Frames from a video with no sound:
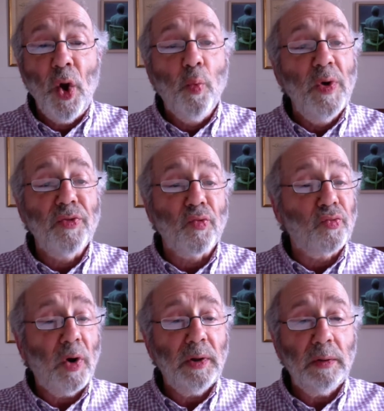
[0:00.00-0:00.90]
with
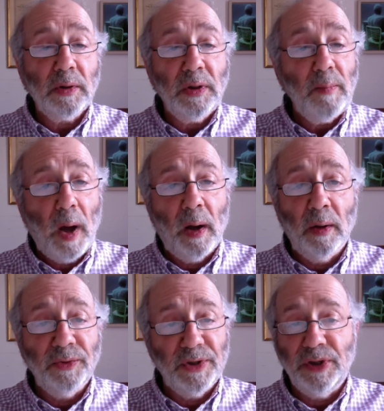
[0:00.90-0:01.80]
royal
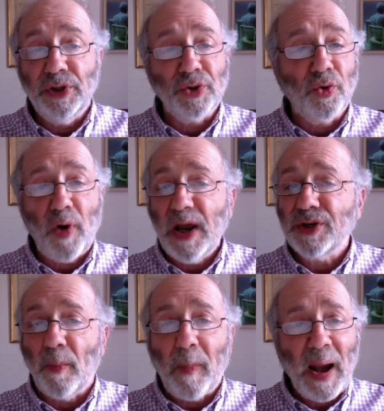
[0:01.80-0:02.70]
command in his
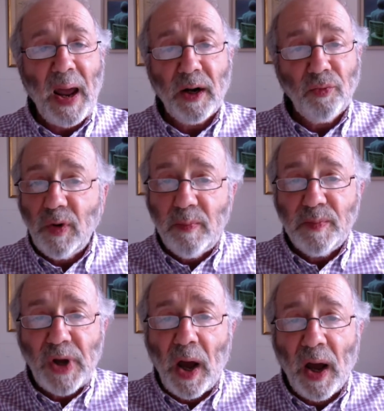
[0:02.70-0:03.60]
great
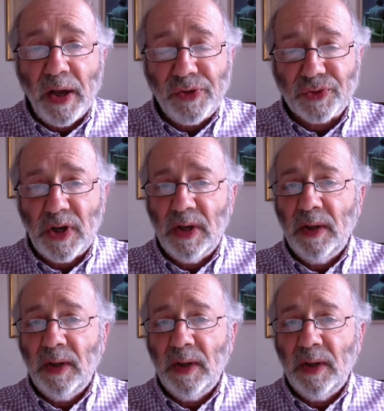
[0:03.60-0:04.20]
black-rimmed eyes,